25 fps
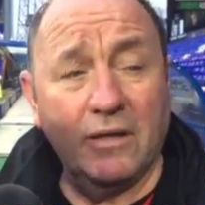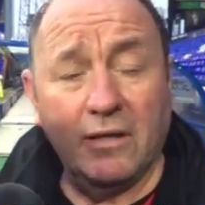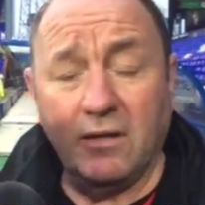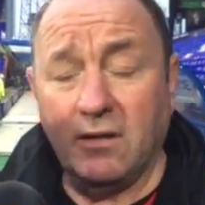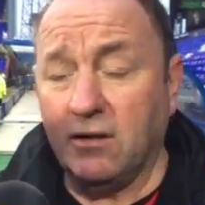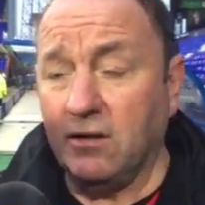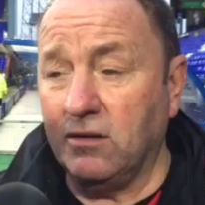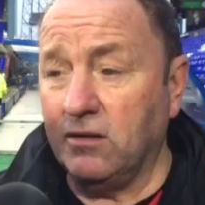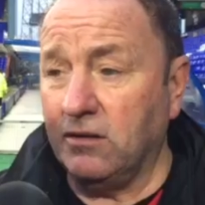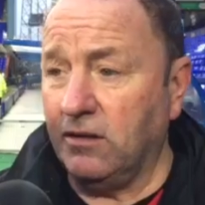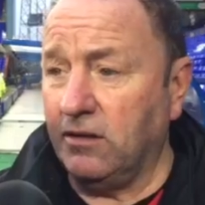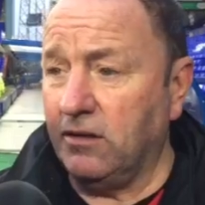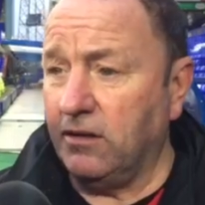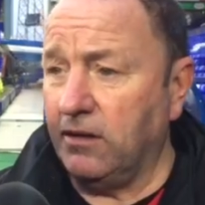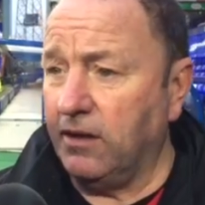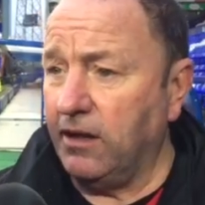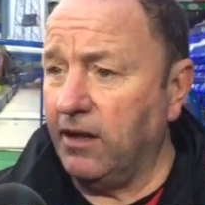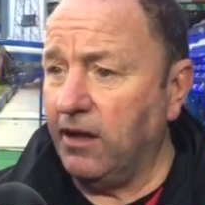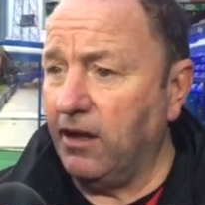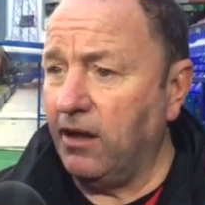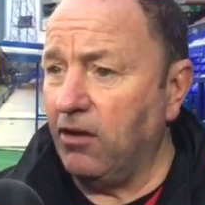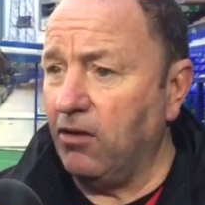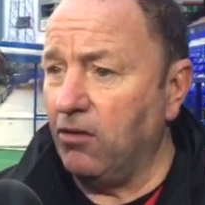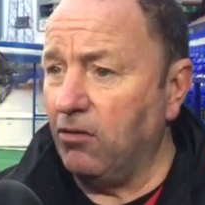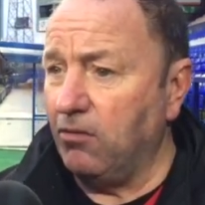at
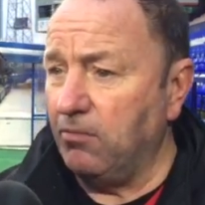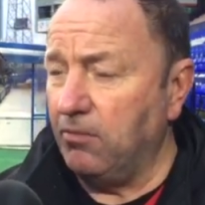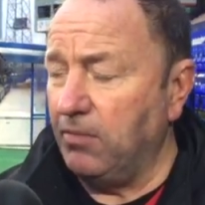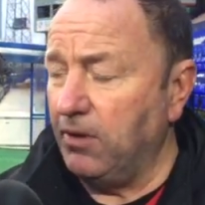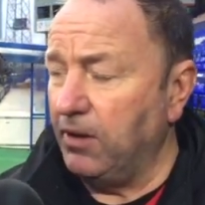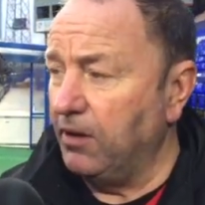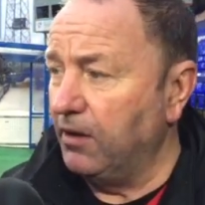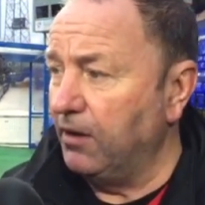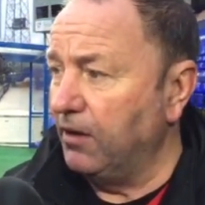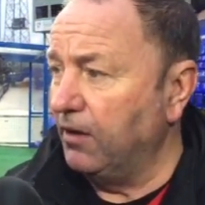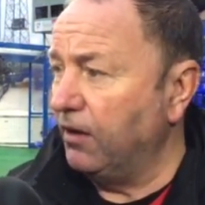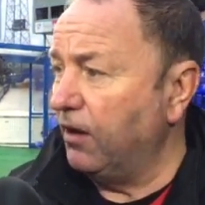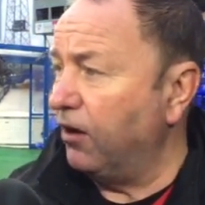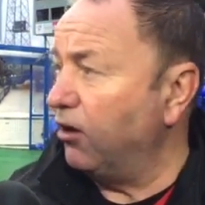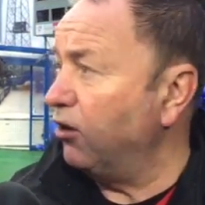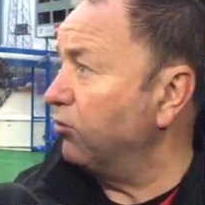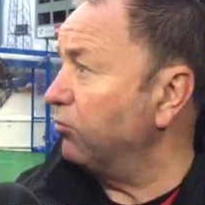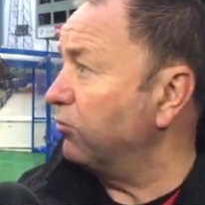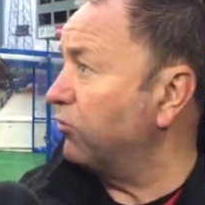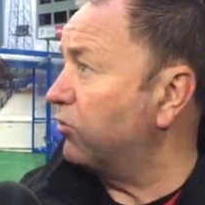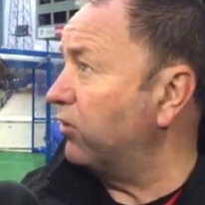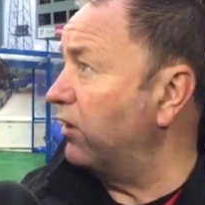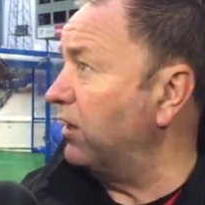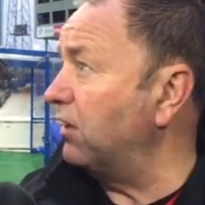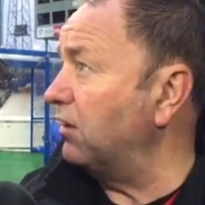their
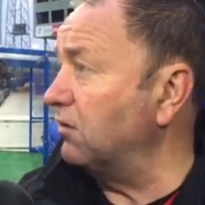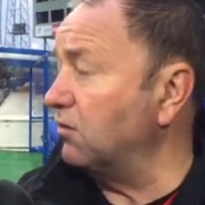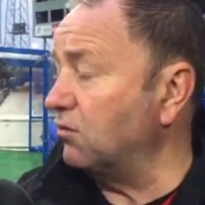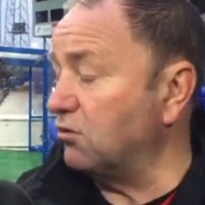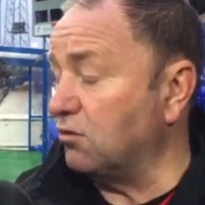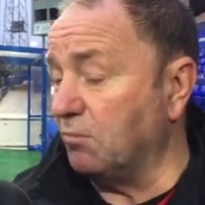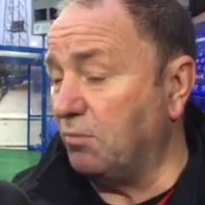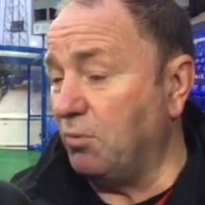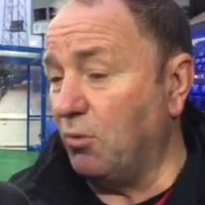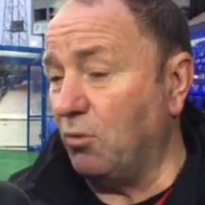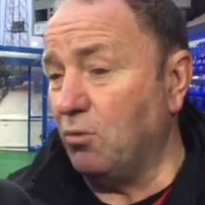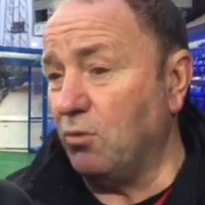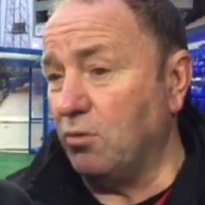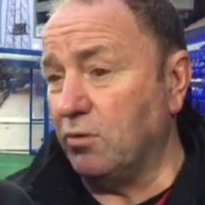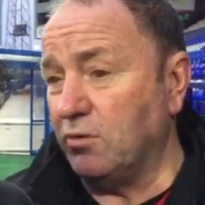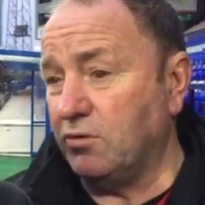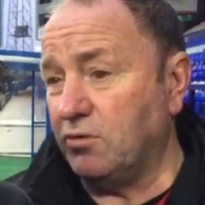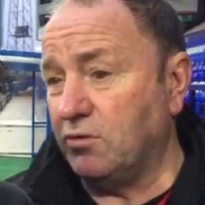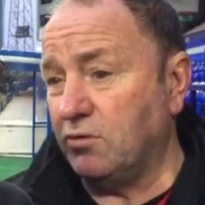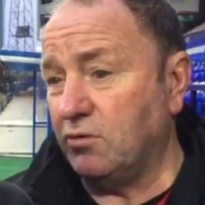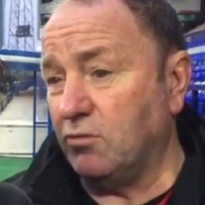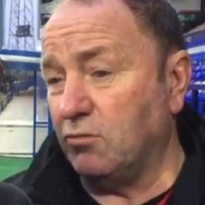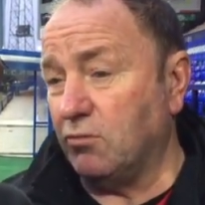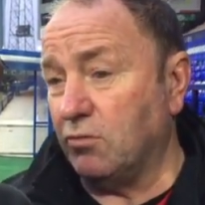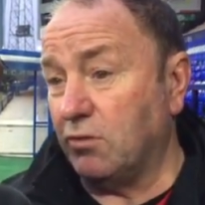home ground.
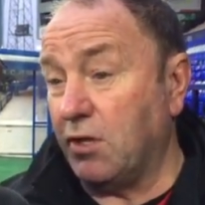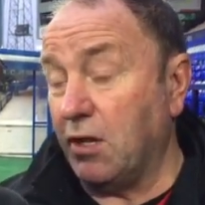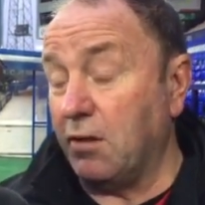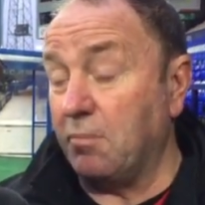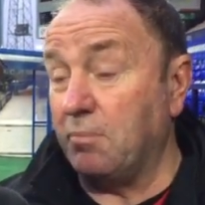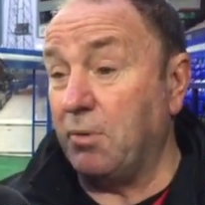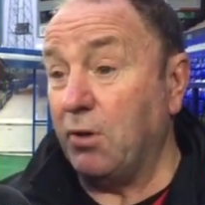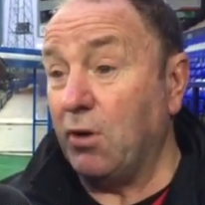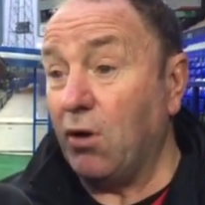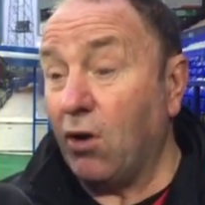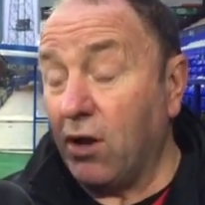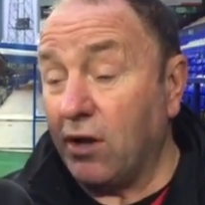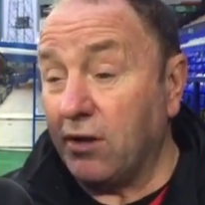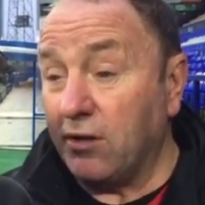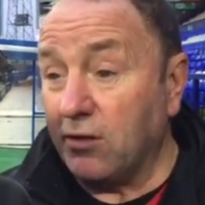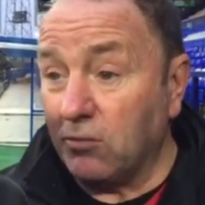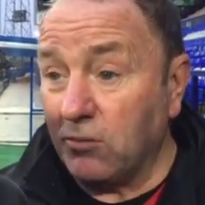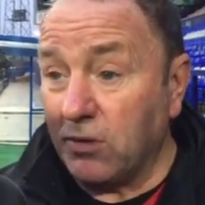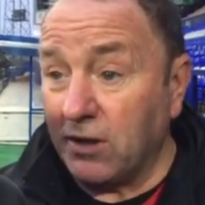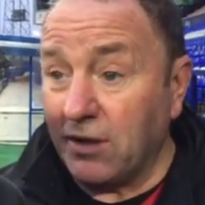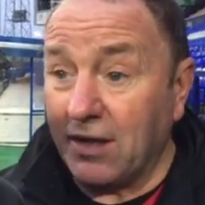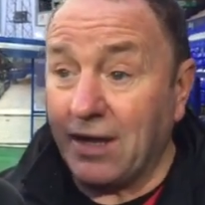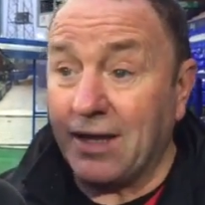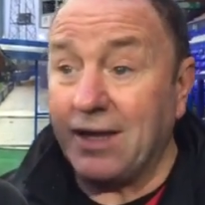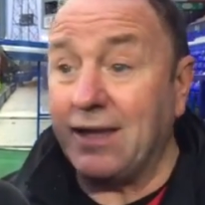Supporters sort of get behind
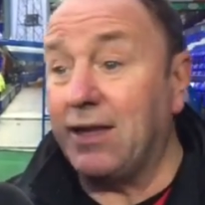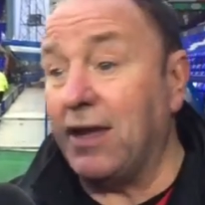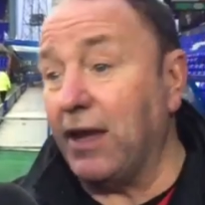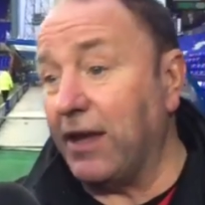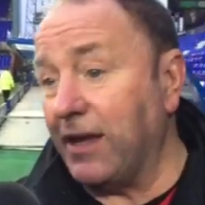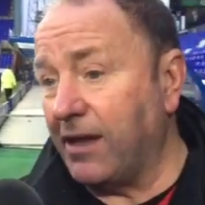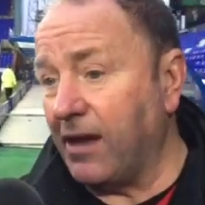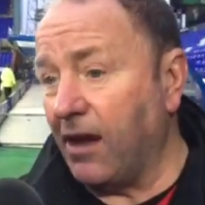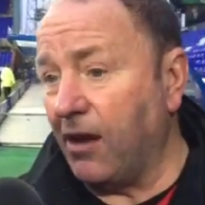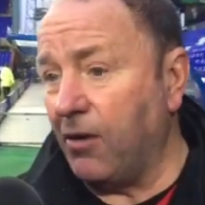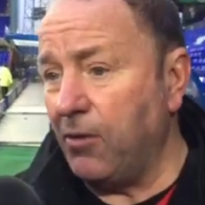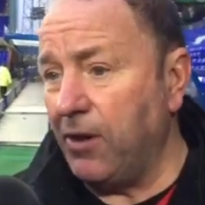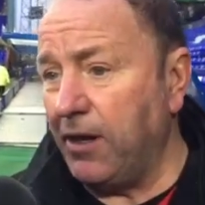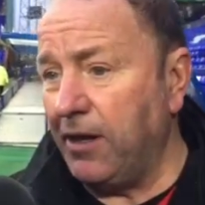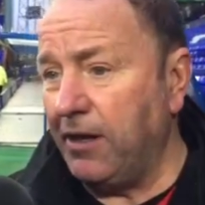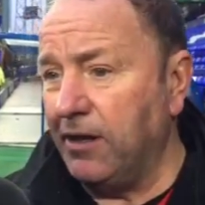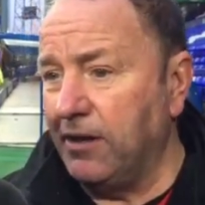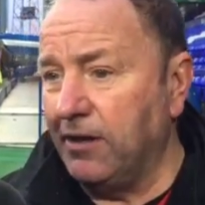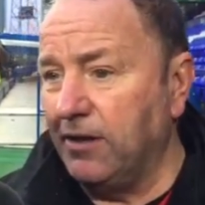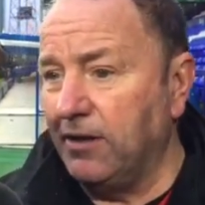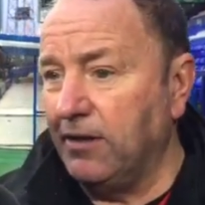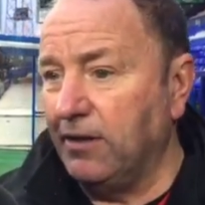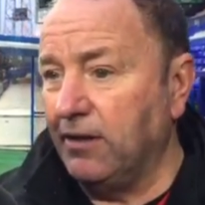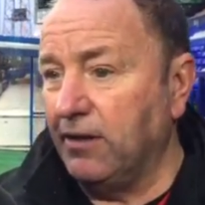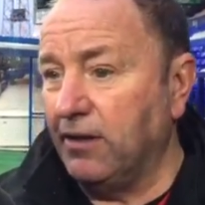them when they get going,
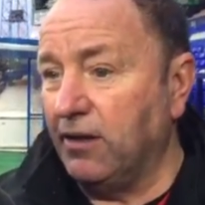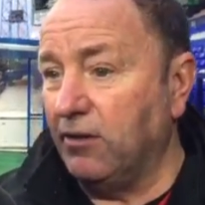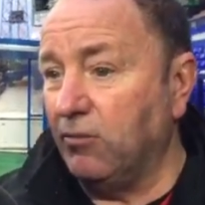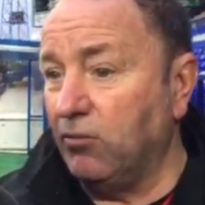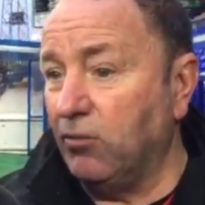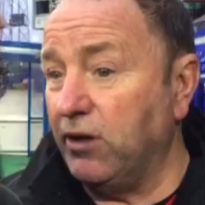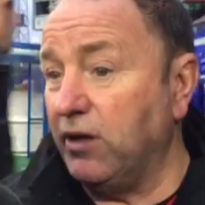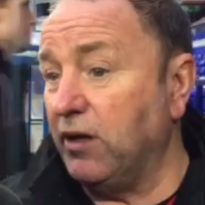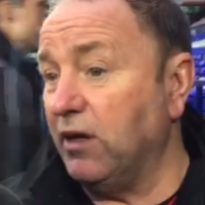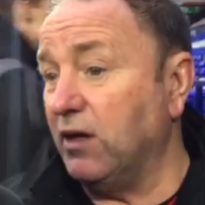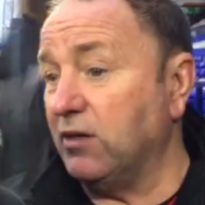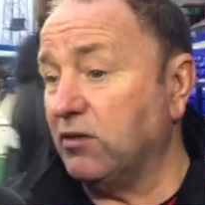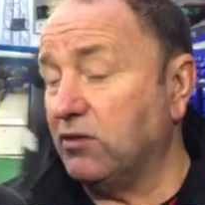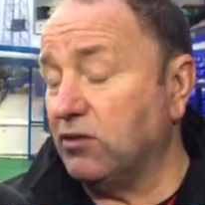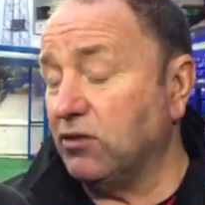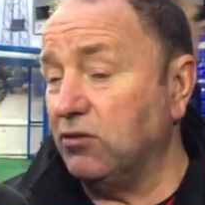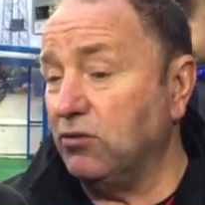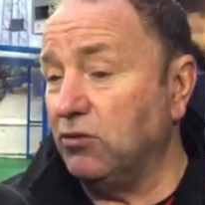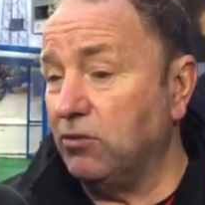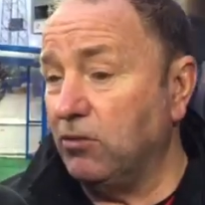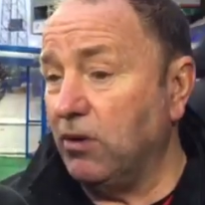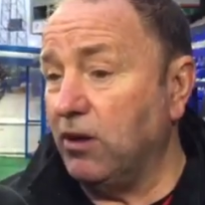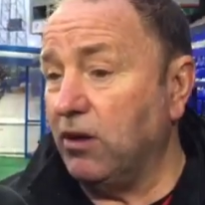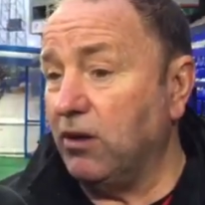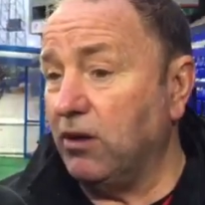and we had
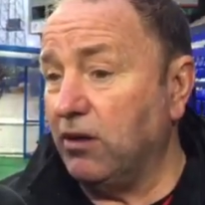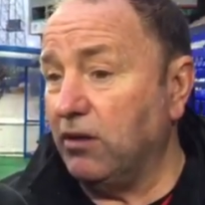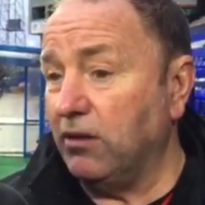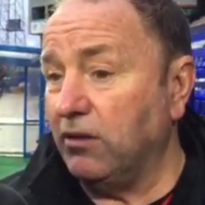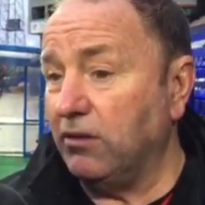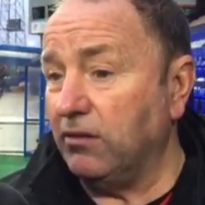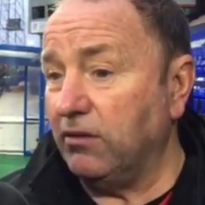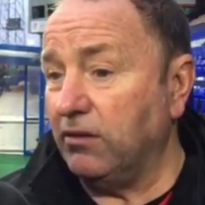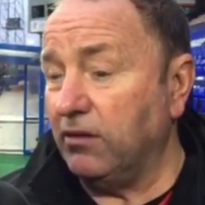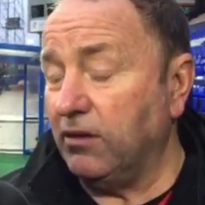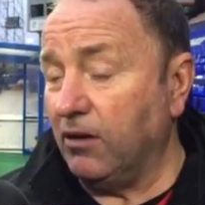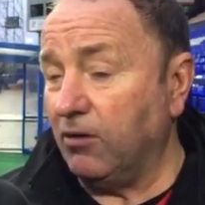to,